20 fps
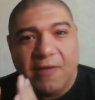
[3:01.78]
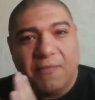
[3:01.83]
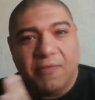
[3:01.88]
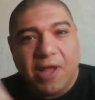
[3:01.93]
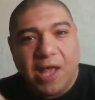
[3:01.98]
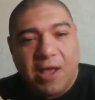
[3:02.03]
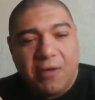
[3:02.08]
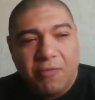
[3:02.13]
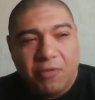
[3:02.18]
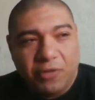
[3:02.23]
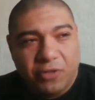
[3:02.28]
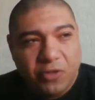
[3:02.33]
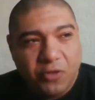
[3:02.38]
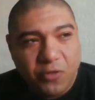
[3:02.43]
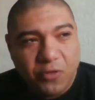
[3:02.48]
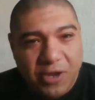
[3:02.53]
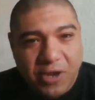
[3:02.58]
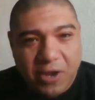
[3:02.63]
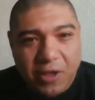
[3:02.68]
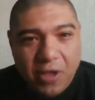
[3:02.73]
I, I will
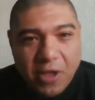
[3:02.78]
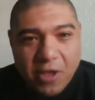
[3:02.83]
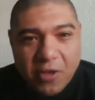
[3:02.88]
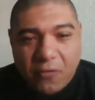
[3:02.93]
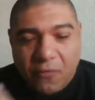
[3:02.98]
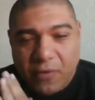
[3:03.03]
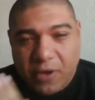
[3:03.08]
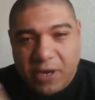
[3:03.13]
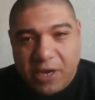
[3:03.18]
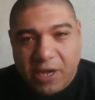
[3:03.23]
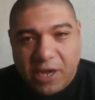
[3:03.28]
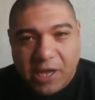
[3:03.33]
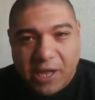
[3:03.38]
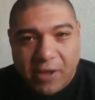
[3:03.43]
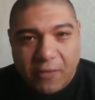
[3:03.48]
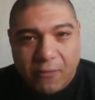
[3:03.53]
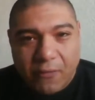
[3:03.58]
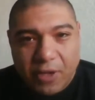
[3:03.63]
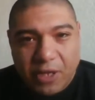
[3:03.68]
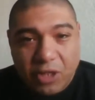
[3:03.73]
do it with
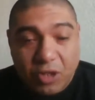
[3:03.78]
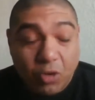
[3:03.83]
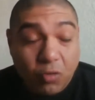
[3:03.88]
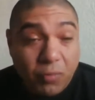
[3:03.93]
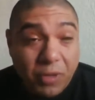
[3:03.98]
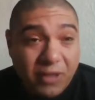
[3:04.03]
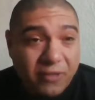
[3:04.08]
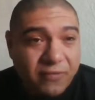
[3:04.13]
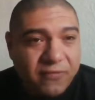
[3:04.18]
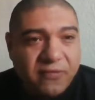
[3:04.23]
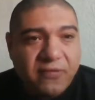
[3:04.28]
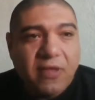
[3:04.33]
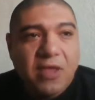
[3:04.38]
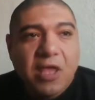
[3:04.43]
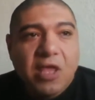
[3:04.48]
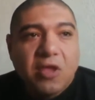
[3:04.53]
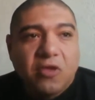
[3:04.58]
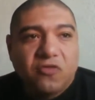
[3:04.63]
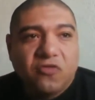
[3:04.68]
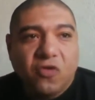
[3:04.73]
uh, with Nubits.
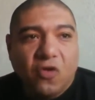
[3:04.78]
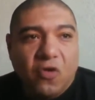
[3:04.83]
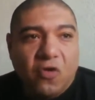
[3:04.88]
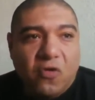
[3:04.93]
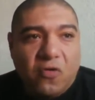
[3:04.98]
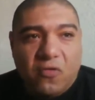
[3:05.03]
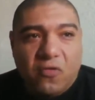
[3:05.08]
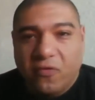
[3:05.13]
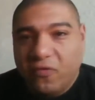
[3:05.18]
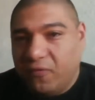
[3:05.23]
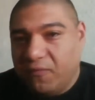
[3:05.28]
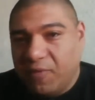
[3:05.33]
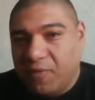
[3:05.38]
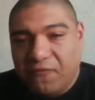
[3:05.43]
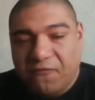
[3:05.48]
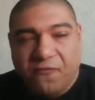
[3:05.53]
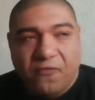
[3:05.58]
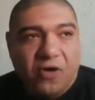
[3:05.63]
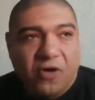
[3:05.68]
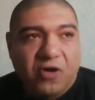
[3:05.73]
So
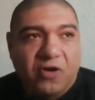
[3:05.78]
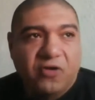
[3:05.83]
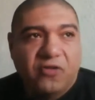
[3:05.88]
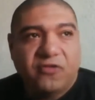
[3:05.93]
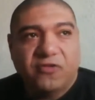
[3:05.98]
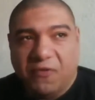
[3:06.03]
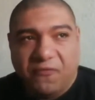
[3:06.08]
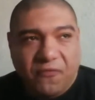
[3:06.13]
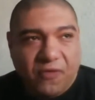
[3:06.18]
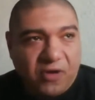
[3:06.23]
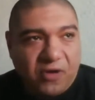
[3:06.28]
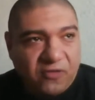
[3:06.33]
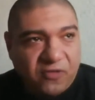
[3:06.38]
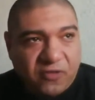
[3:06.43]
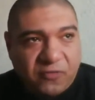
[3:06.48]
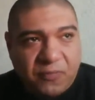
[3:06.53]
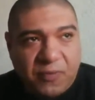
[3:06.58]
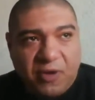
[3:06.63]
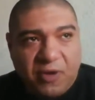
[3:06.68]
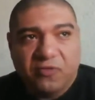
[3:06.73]
my first my
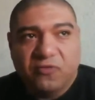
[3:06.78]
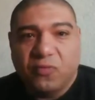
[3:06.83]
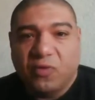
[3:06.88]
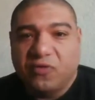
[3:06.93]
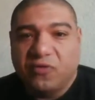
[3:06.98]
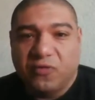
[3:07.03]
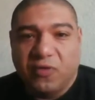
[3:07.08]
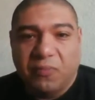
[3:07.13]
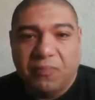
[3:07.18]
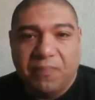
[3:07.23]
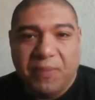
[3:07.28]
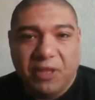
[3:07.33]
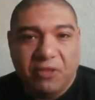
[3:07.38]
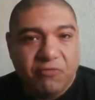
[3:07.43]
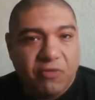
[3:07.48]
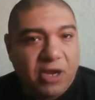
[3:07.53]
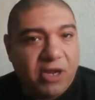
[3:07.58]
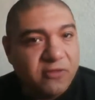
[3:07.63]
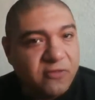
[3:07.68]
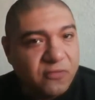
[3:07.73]
first experience was in
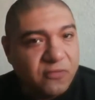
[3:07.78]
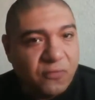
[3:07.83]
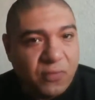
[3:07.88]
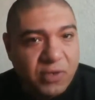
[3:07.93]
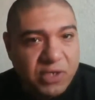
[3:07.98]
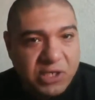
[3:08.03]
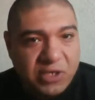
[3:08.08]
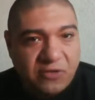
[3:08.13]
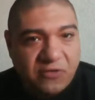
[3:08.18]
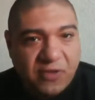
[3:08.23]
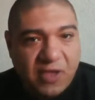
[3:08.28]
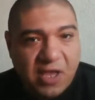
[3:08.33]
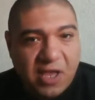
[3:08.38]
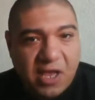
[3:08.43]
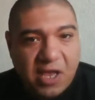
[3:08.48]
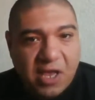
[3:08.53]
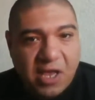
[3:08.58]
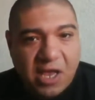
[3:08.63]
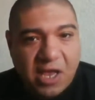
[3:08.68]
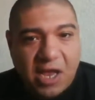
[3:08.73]
Bittrex, which is a,
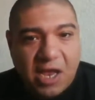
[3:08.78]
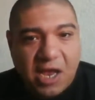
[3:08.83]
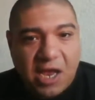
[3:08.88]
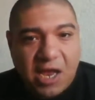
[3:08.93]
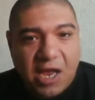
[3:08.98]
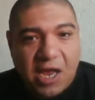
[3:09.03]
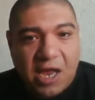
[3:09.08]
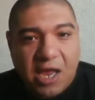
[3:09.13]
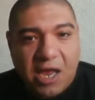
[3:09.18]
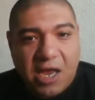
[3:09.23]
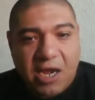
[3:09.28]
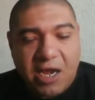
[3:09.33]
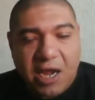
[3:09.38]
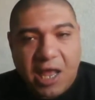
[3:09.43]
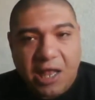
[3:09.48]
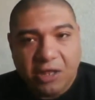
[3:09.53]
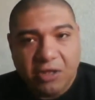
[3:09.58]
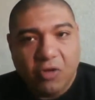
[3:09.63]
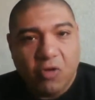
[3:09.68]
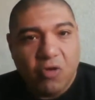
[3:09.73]
uh, a, uh,
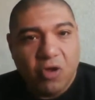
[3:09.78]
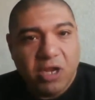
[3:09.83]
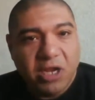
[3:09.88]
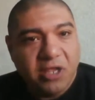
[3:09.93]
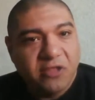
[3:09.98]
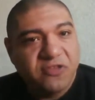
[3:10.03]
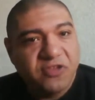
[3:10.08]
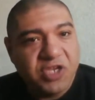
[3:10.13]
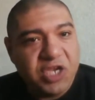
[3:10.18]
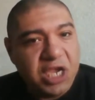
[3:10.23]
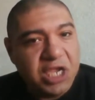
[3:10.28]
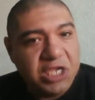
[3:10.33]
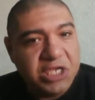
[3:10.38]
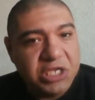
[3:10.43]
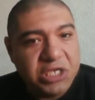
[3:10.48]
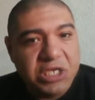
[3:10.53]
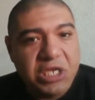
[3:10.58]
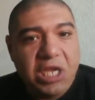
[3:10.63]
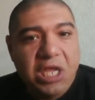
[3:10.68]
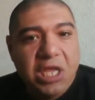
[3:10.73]
an altcoin
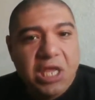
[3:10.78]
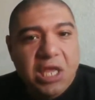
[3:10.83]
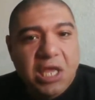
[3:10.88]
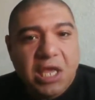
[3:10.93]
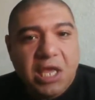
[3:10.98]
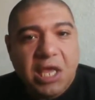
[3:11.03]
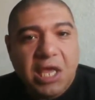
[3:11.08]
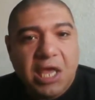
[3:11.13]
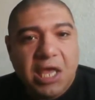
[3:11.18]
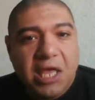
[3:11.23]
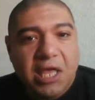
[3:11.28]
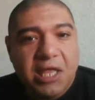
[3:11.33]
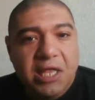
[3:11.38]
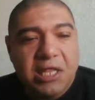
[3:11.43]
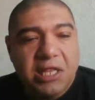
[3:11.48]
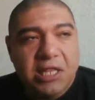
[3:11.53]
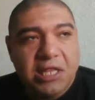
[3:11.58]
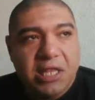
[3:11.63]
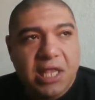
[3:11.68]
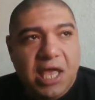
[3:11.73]
exchange,
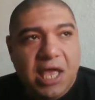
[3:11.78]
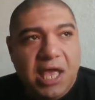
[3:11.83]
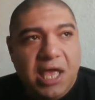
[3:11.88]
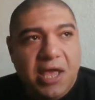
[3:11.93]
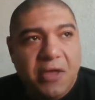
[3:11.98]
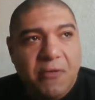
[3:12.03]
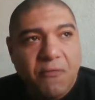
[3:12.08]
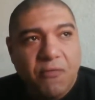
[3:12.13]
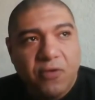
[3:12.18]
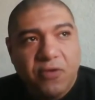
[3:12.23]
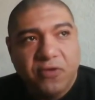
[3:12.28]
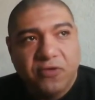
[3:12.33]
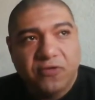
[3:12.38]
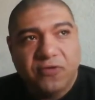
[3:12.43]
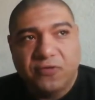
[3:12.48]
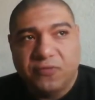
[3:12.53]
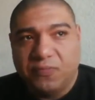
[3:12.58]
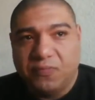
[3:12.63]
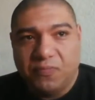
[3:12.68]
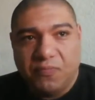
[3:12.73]
and I
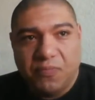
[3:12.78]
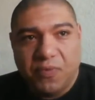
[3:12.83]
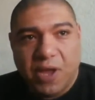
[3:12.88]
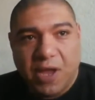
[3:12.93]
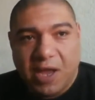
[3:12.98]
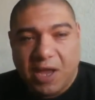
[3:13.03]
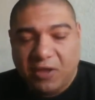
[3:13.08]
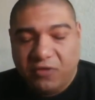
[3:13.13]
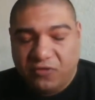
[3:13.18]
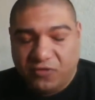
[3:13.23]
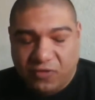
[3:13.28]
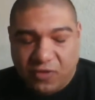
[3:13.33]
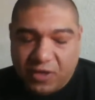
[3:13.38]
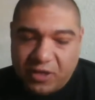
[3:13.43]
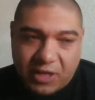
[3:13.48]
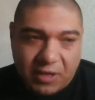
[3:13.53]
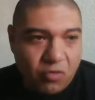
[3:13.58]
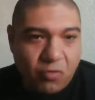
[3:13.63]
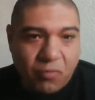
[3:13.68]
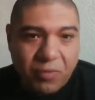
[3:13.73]
was I,
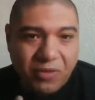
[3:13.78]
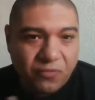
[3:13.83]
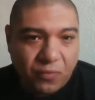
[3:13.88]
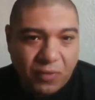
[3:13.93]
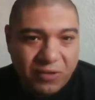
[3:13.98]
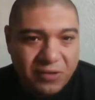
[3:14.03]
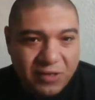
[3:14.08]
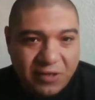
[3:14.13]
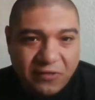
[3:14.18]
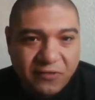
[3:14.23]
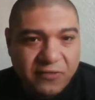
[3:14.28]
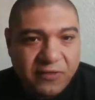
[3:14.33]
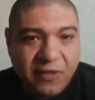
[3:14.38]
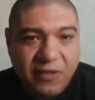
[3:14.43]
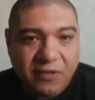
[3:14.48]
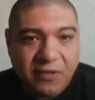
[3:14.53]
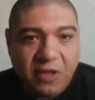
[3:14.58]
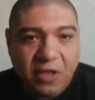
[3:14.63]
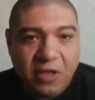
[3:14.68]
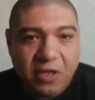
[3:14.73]
saw that Nubits was
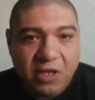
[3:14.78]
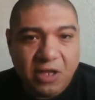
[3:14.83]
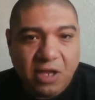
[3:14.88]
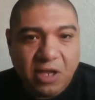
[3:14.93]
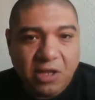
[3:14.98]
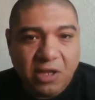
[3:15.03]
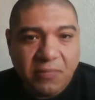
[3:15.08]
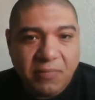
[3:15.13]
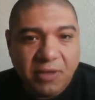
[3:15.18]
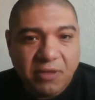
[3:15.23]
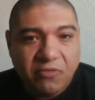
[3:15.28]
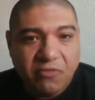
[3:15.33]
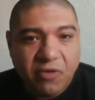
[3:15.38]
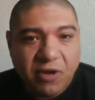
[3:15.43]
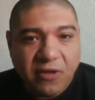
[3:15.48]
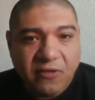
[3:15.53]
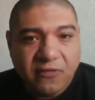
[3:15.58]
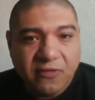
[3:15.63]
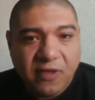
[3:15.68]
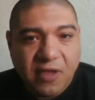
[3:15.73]
listed on, on the
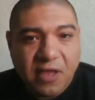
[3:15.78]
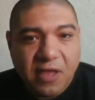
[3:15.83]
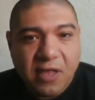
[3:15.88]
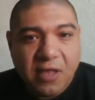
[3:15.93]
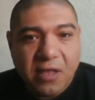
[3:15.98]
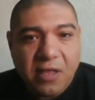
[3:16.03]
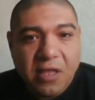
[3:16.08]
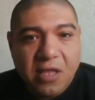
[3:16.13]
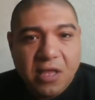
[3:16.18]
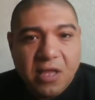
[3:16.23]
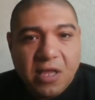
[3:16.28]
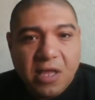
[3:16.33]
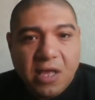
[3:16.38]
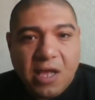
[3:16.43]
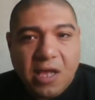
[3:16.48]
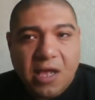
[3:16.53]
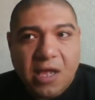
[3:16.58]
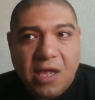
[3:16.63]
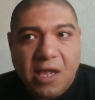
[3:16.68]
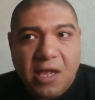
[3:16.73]
Bittrex. Uh,
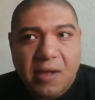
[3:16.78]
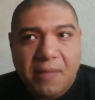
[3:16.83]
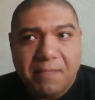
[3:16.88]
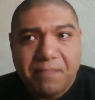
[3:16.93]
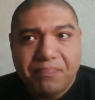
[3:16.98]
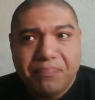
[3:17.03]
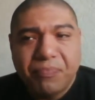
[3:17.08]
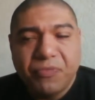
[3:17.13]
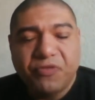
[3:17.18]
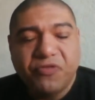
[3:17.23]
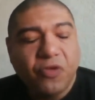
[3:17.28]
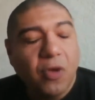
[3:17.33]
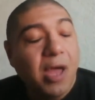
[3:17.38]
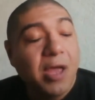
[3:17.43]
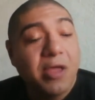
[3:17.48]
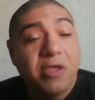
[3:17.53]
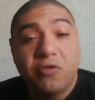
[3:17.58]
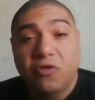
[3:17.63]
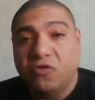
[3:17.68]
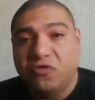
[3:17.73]
um,
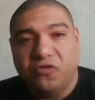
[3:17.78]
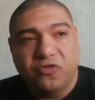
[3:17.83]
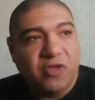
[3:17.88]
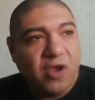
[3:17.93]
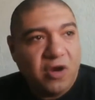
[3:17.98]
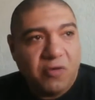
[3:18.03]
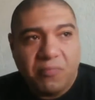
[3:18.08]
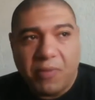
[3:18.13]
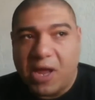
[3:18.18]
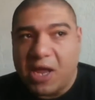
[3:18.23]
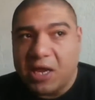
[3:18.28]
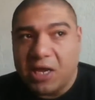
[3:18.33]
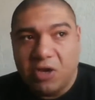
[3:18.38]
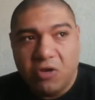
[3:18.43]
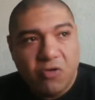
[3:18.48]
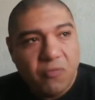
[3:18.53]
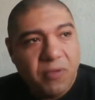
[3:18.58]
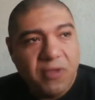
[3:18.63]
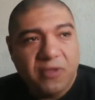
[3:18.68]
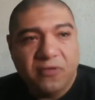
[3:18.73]
so I just started
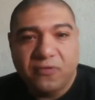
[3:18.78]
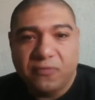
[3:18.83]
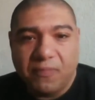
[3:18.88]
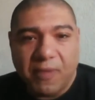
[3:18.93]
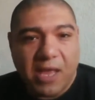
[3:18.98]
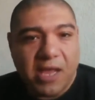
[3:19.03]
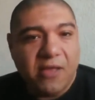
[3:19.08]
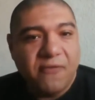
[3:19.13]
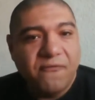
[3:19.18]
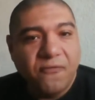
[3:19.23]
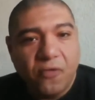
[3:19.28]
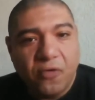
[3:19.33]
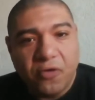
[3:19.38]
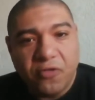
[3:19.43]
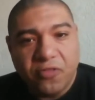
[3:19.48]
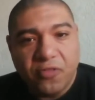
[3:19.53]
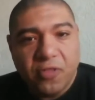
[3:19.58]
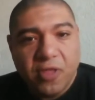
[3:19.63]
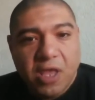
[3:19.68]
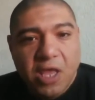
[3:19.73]
buying Nubits back and
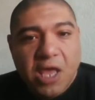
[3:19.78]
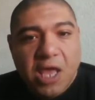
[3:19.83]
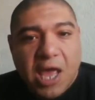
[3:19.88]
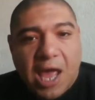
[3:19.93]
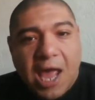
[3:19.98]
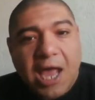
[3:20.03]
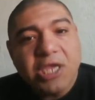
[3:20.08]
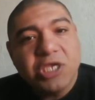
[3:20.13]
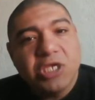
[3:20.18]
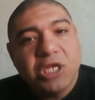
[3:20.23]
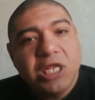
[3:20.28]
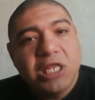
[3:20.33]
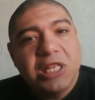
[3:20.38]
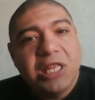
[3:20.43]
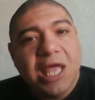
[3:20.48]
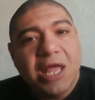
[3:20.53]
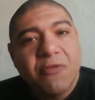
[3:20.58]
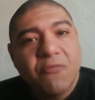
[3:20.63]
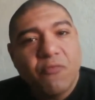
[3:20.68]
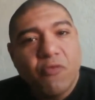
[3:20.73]
forth. Actually,
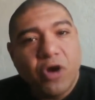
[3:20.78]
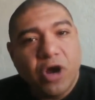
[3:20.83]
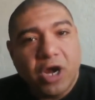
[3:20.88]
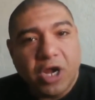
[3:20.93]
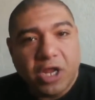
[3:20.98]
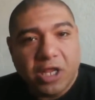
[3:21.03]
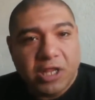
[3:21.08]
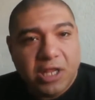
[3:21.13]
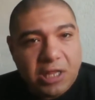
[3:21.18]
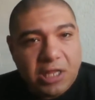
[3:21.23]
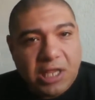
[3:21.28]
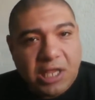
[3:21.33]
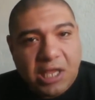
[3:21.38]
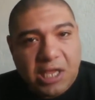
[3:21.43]
that worked.